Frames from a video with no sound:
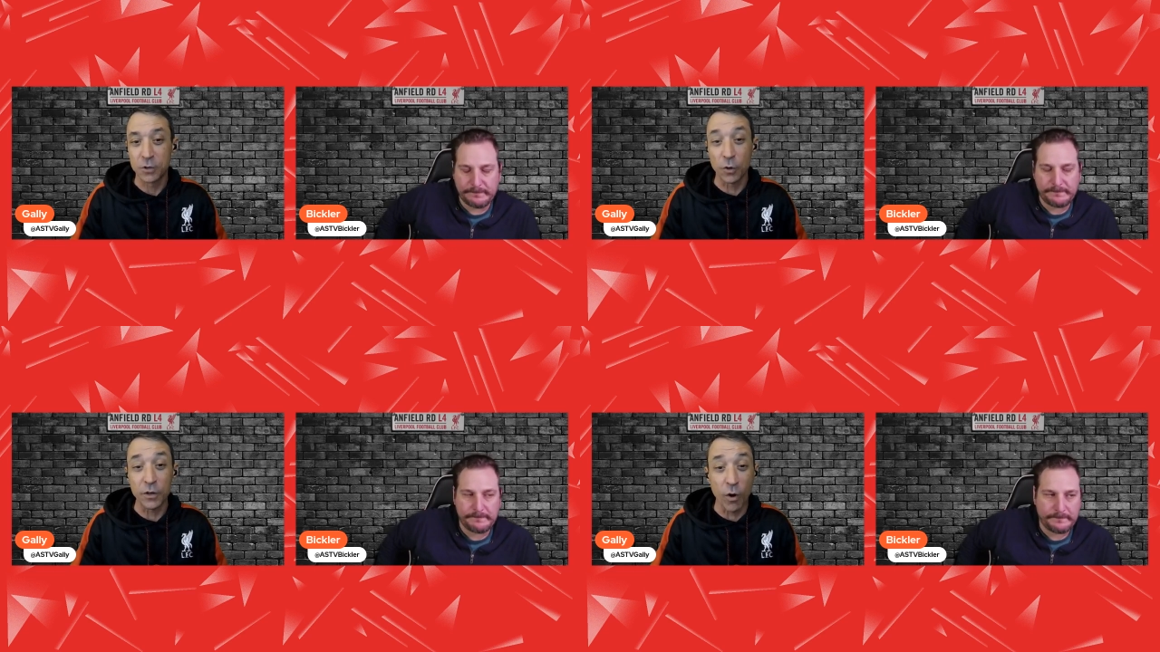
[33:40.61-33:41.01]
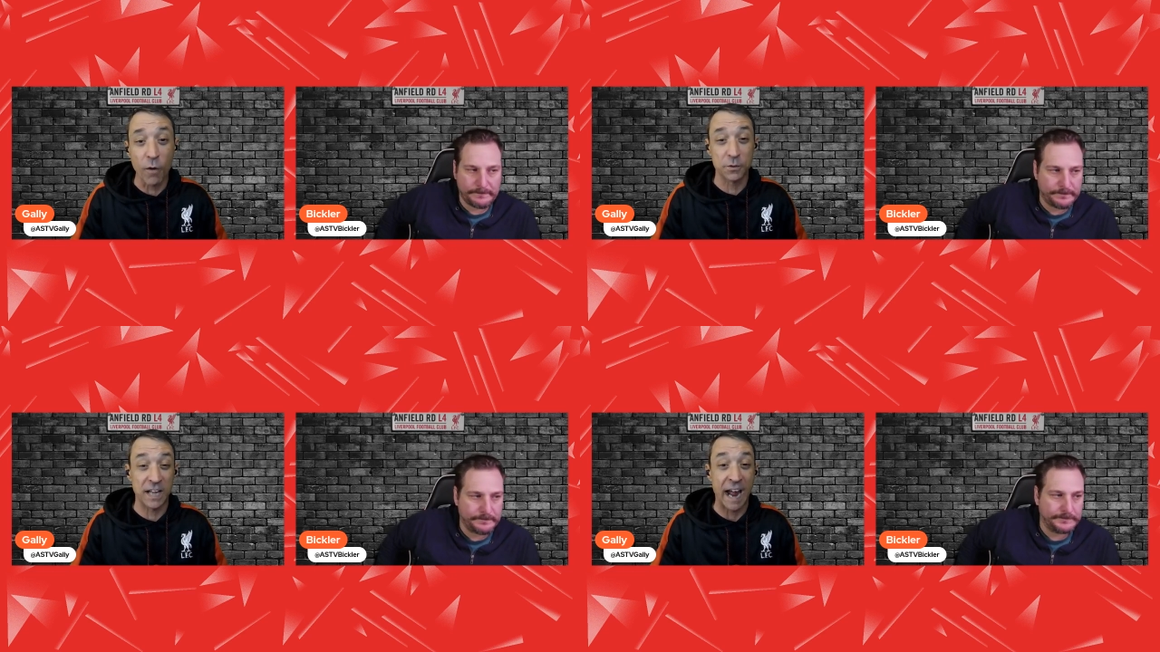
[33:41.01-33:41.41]
Speaker 1: don't you
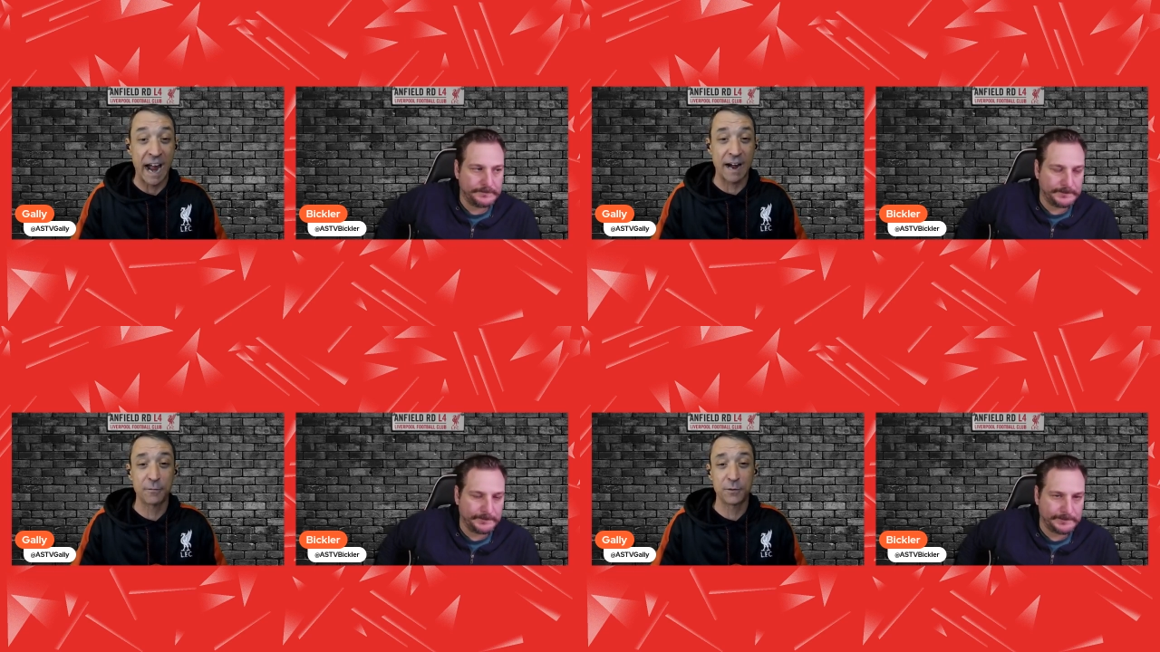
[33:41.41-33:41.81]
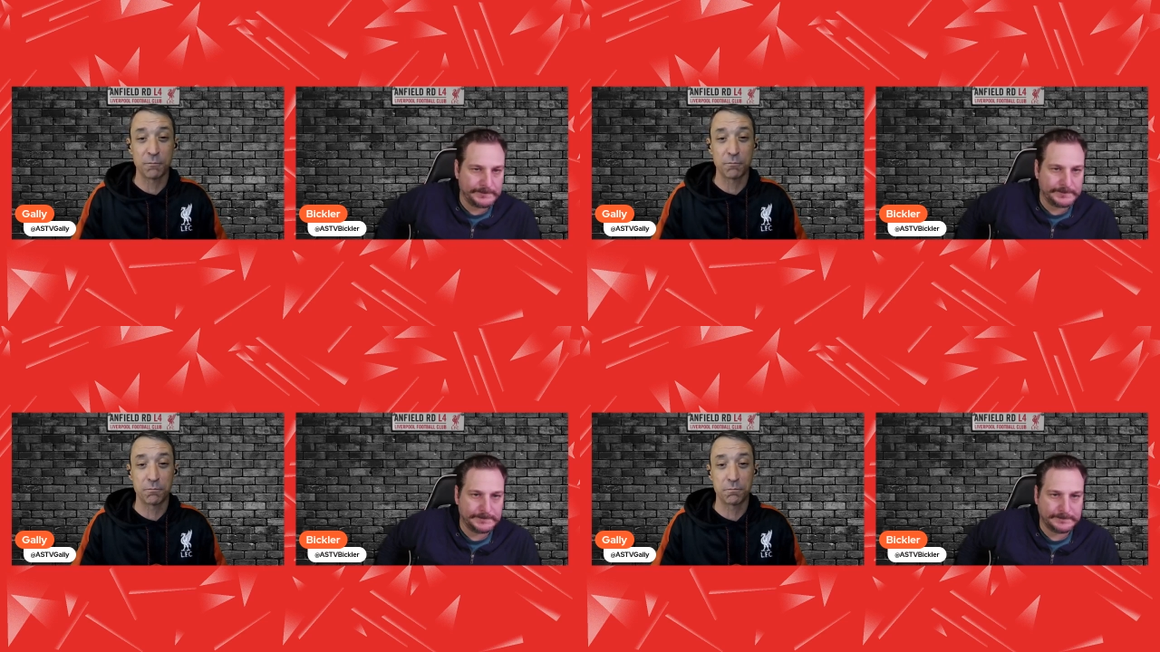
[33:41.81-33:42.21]
almost have
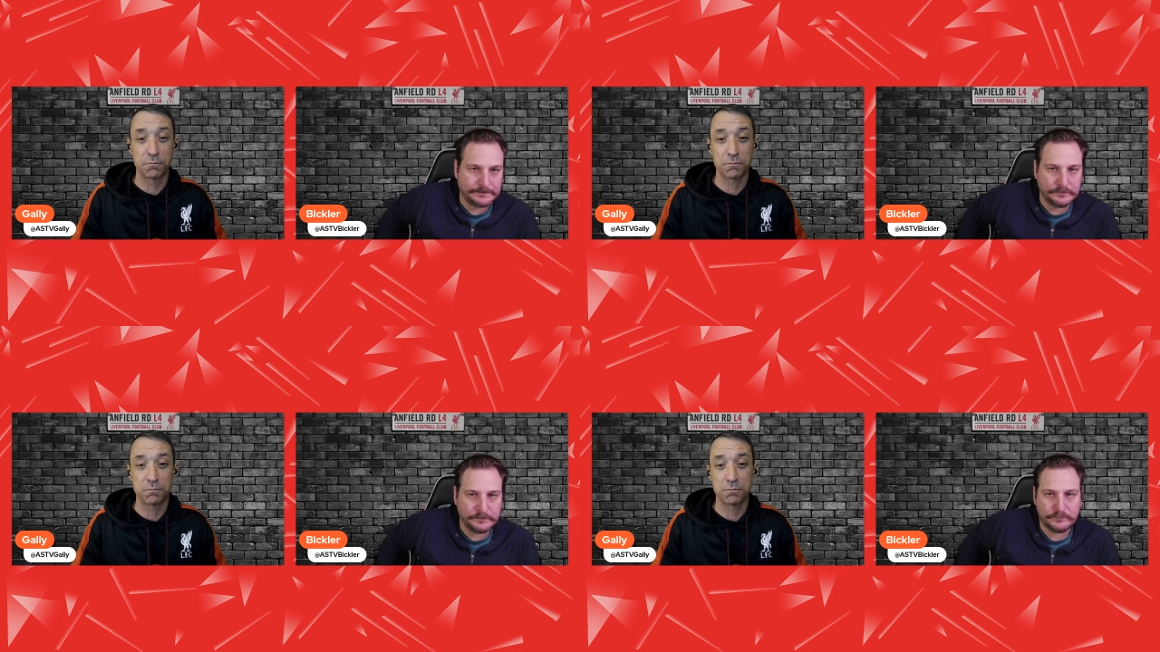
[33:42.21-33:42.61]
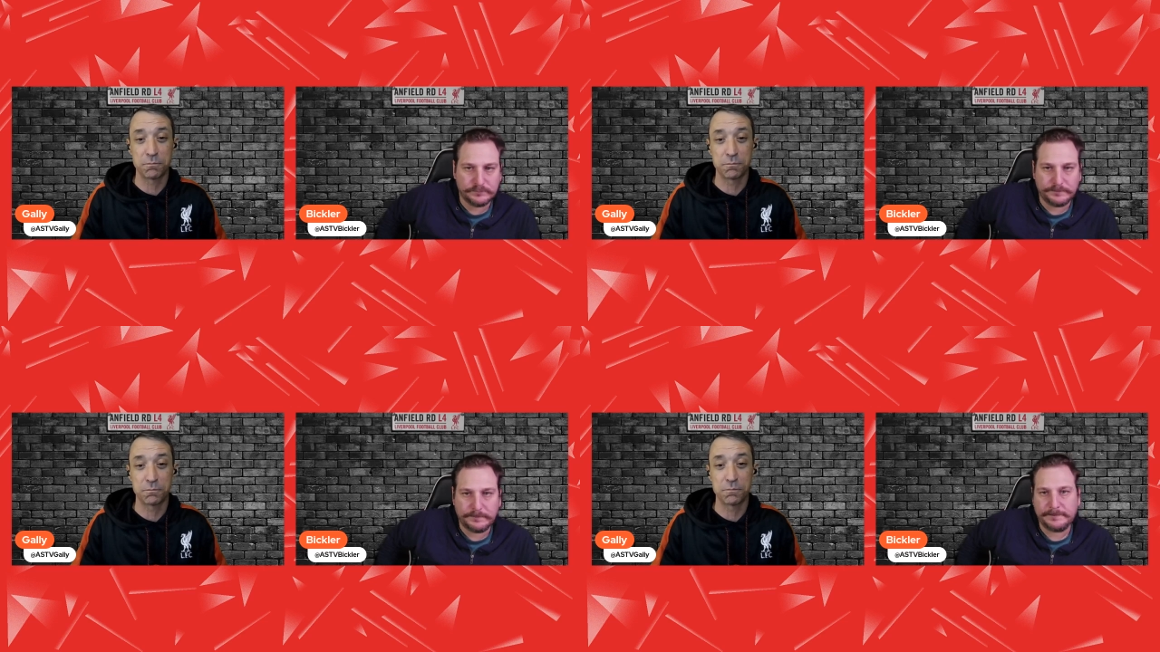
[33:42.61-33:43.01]
to
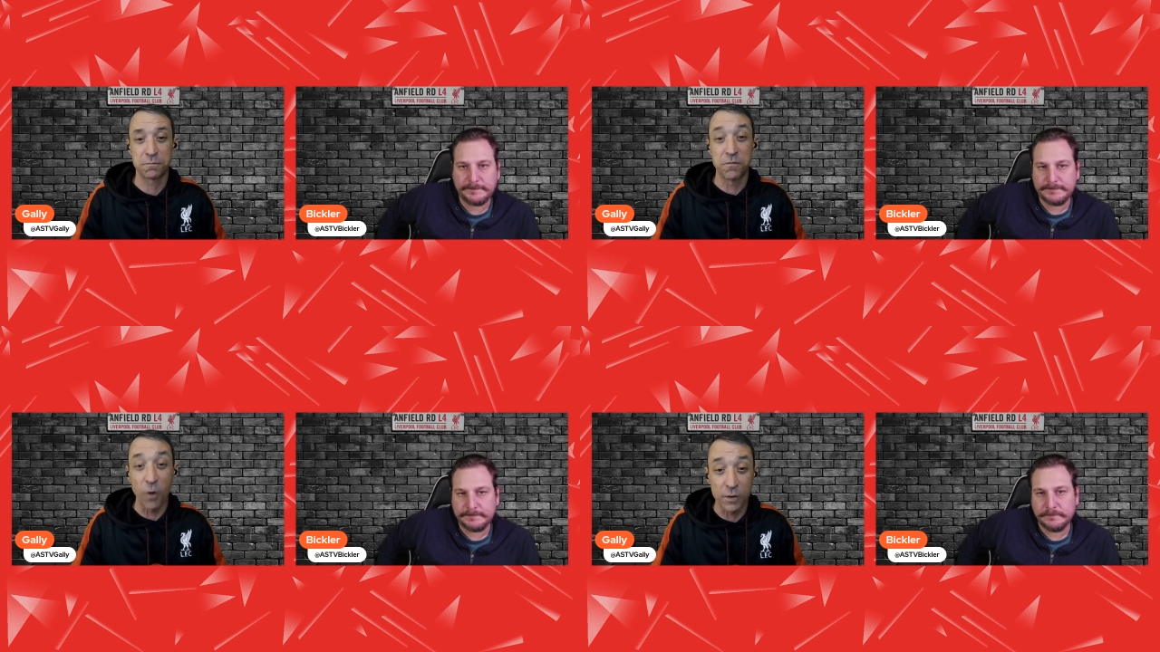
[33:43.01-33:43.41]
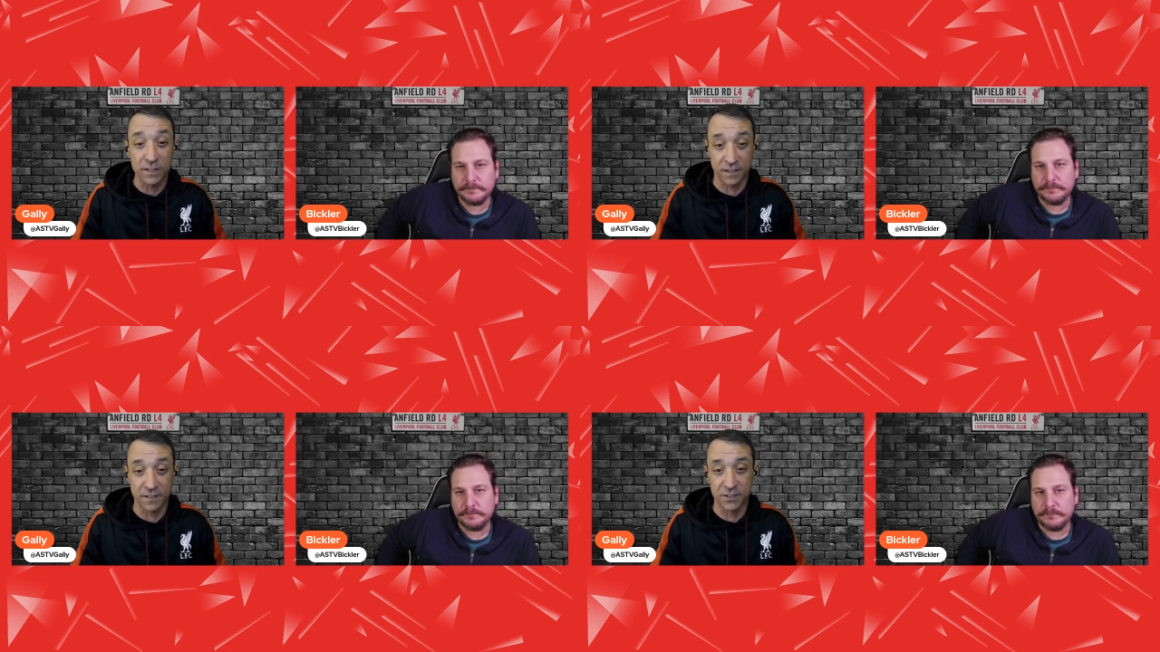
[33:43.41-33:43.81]

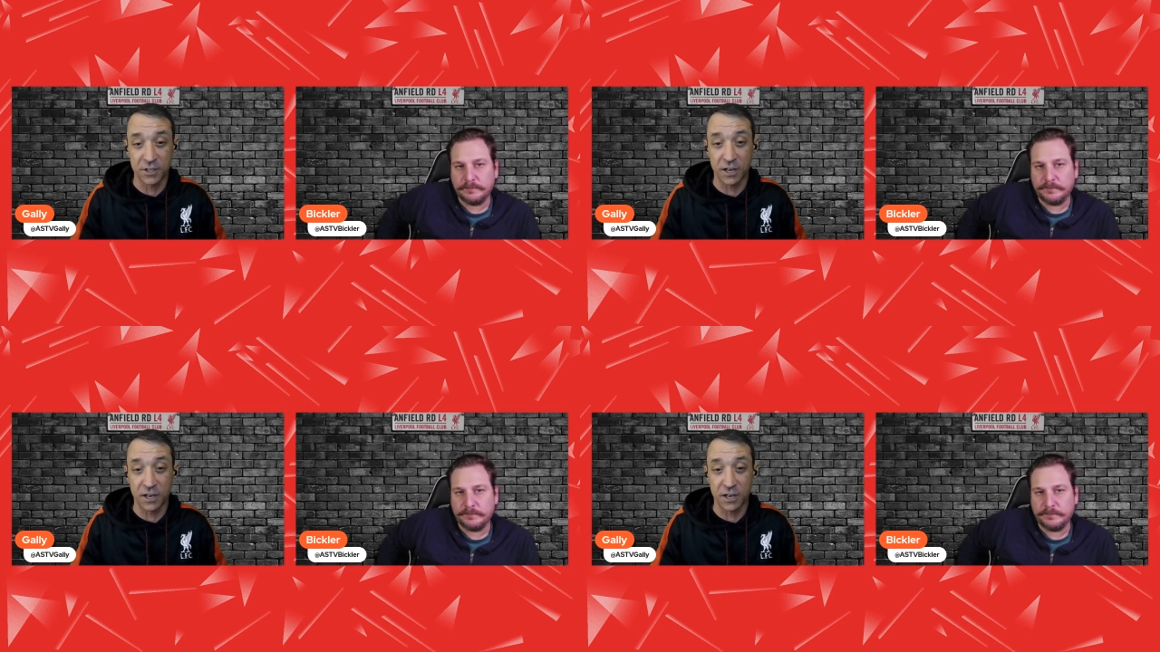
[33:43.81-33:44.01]
focus on the